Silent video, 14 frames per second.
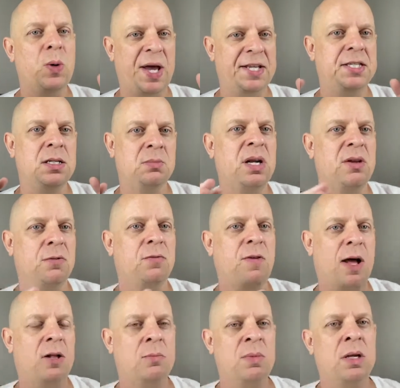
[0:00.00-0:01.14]
I had somebody
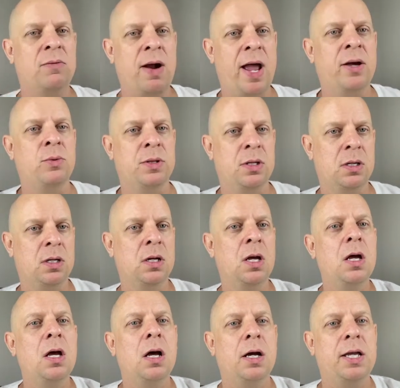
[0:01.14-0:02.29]
follow me around with a
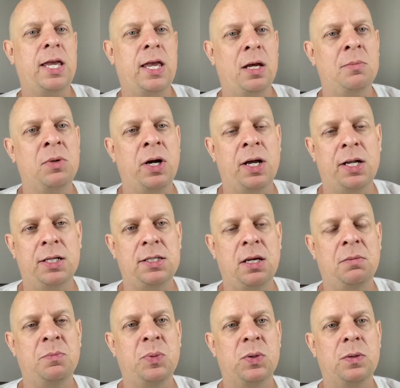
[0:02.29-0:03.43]
camera at a
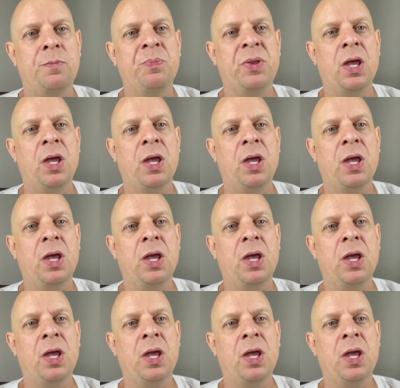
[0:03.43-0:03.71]
temple,